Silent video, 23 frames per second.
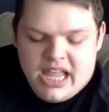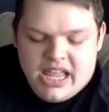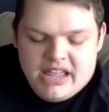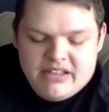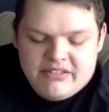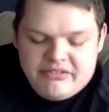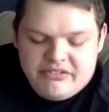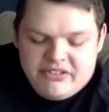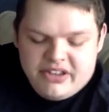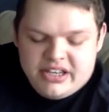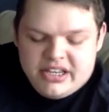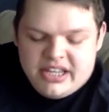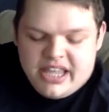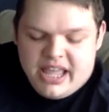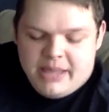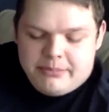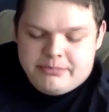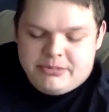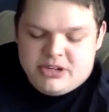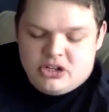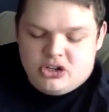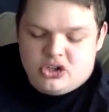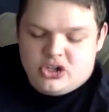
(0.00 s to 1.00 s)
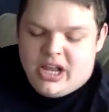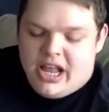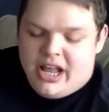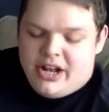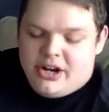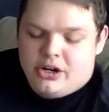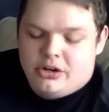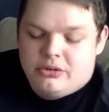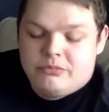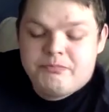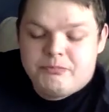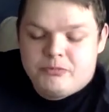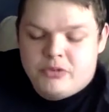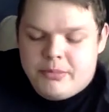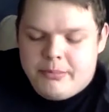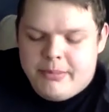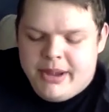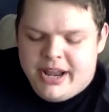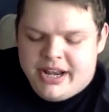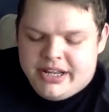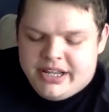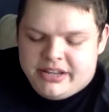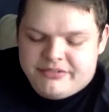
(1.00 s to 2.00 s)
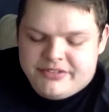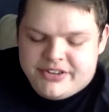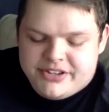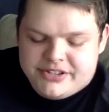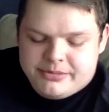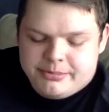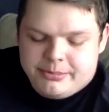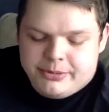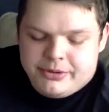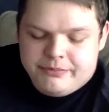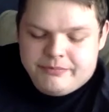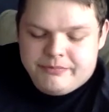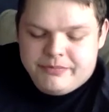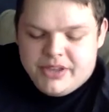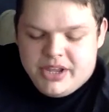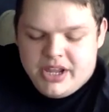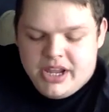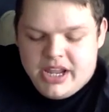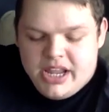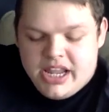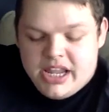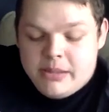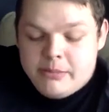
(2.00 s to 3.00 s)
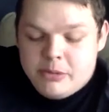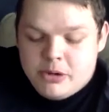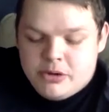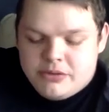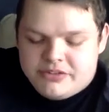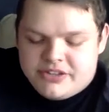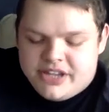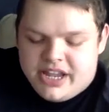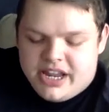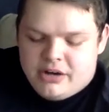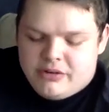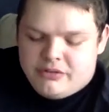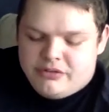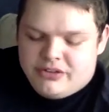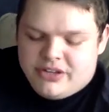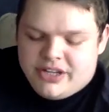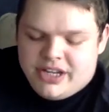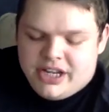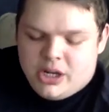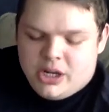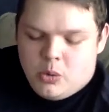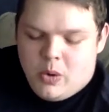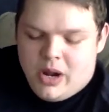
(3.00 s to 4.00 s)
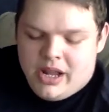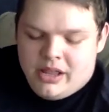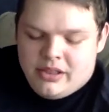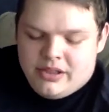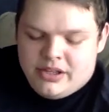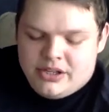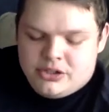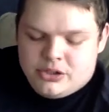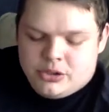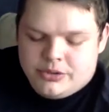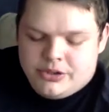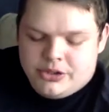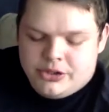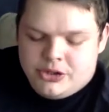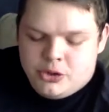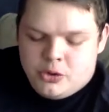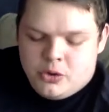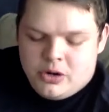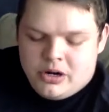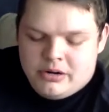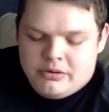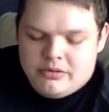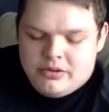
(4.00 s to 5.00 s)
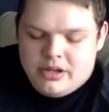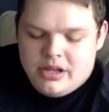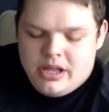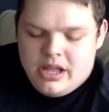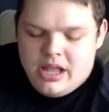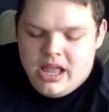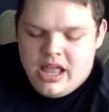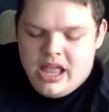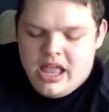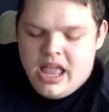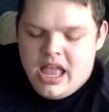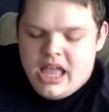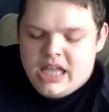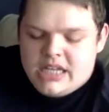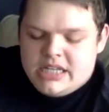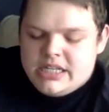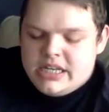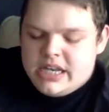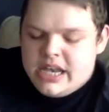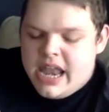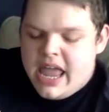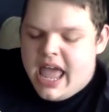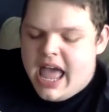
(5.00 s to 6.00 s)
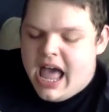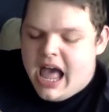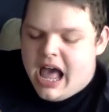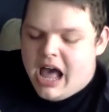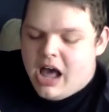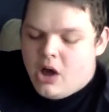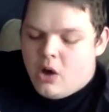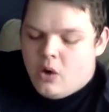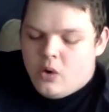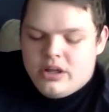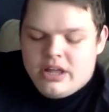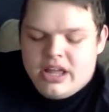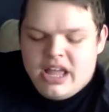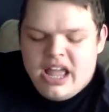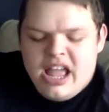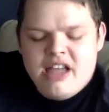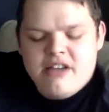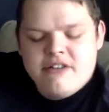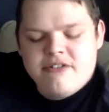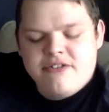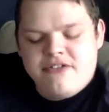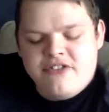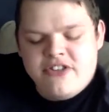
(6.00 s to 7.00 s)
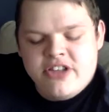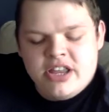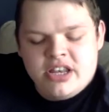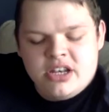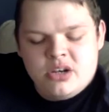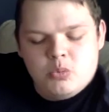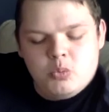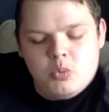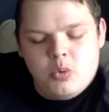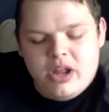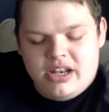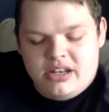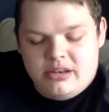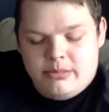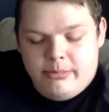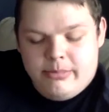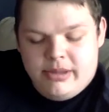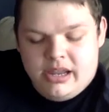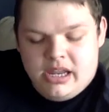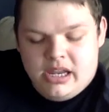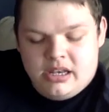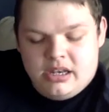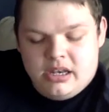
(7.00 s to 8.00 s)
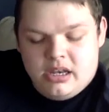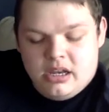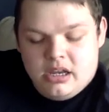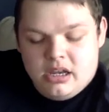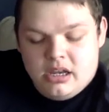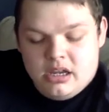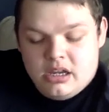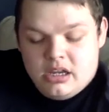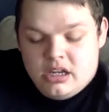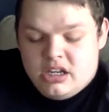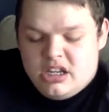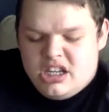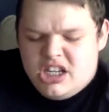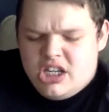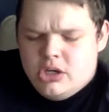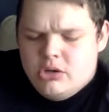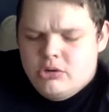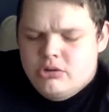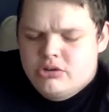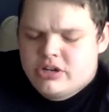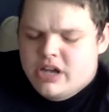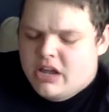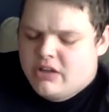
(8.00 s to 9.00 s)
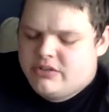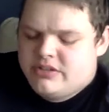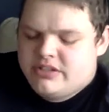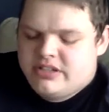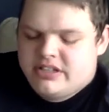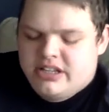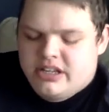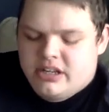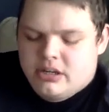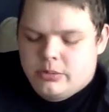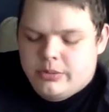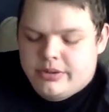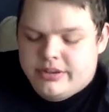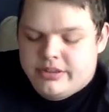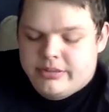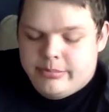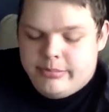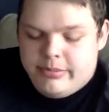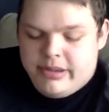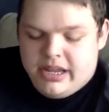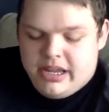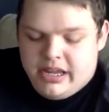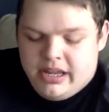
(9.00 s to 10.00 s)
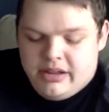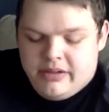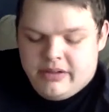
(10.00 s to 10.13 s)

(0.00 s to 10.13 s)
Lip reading: Finn kept in shadow, remaining invisible. He moved carefully and quietly toward the door. "Now, Finn Whitman, you shall deal with me,"